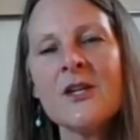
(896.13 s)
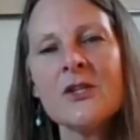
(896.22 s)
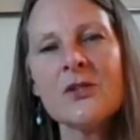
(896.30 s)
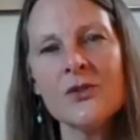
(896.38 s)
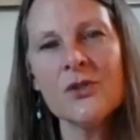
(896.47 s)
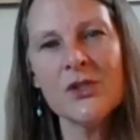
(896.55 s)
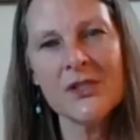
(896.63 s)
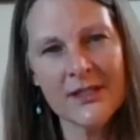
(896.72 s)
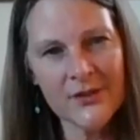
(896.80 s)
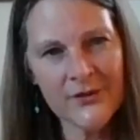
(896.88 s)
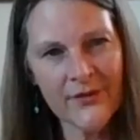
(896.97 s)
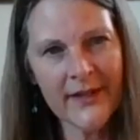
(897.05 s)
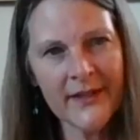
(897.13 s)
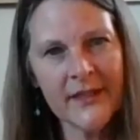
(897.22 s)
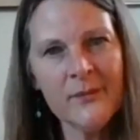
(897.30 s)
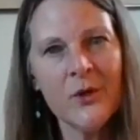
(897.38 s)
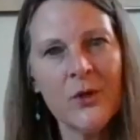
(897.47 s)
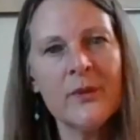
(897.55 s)
So she said she finally
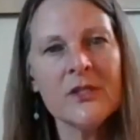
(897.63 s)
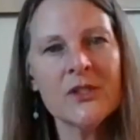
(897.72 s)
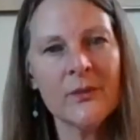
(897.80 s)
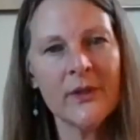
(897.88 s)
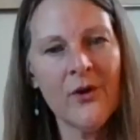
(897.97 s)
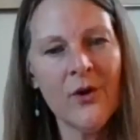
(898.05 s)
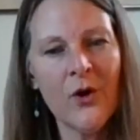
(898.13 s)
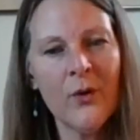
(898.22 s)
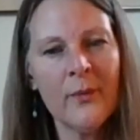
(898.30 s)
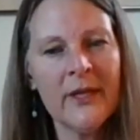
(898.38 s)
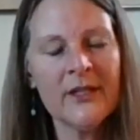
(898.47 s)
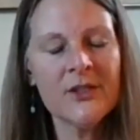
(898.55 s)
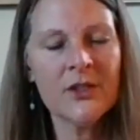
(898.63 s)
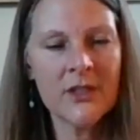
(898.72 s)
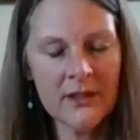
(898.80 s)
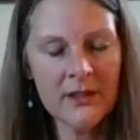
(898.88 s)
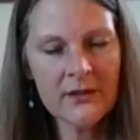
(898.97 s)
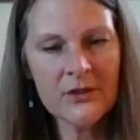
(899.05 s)
had a moment. She went home and
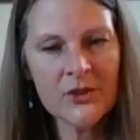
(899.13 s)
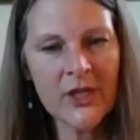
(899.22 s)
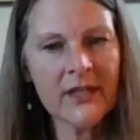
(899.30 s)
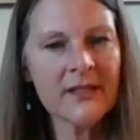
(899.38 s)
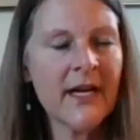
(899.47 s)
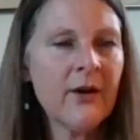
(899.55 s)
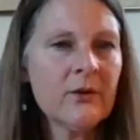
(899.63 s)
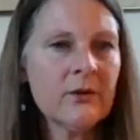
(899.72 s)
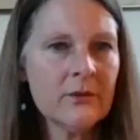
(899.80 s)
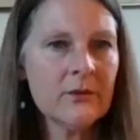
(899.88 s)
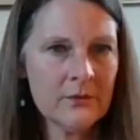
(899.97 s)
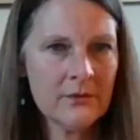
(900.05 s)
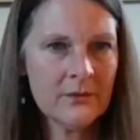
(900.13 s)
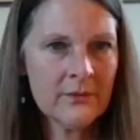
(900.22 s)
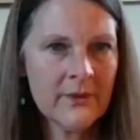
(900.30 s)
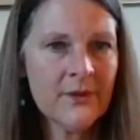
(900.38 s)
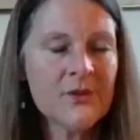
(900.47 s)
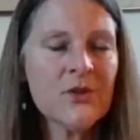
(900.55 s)
she checked out
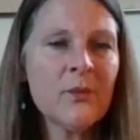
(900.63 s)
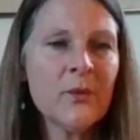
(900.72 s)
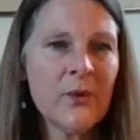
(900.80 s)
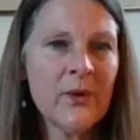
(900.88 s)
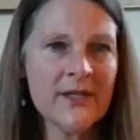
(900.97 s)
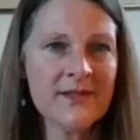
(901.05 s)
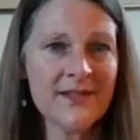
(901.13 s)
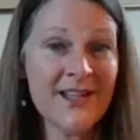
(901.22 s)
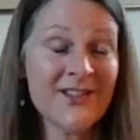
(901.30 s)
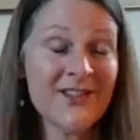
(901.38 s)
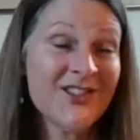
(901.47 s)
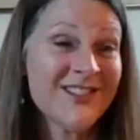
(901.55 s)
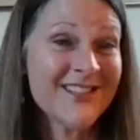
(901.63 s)
where the tumor was, and she